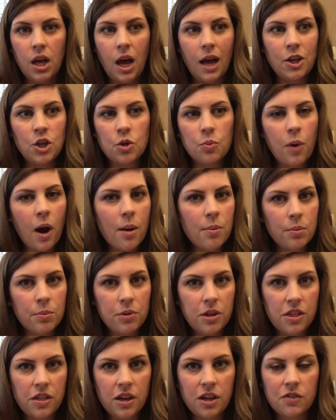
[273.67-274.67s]
You could
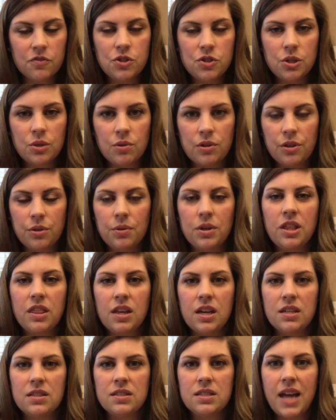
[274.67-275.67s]
probably think of 2 or 3
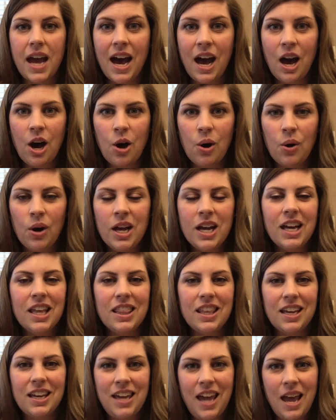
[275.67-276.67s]
things now
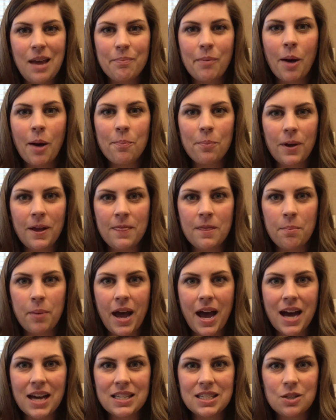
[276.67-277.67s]
that came up in the
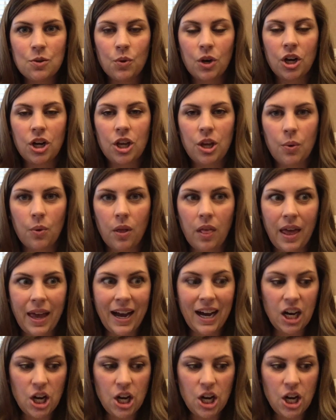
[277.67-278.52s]
past where you were like,